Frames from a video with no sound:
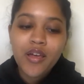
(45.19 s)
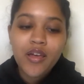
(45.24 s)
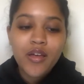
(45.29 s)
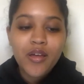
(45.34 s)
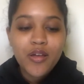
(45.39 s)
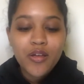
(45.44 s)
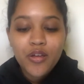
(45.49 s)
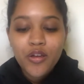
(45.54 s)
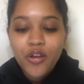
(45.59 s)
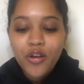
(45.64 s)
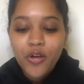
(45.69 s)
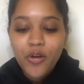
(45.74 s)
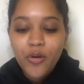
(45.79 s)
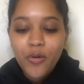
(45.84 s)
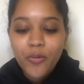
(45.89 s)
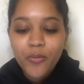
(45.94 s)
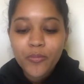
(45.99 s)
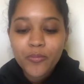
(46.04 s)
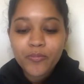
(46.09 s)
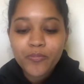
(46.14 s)
you know
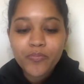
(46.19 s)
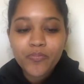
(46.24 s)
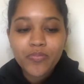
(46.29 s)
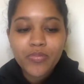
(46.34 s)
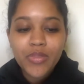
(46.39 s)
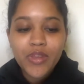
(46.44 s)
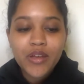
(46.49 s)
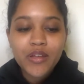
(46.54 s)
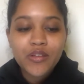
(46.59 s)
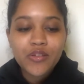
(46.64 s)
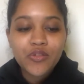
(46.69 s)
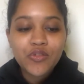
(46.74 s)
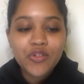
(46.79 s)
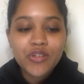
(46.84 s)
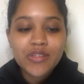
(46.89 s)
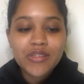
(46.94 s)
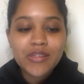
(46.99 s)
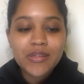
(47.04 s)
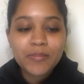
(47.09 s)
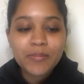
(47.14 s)
just to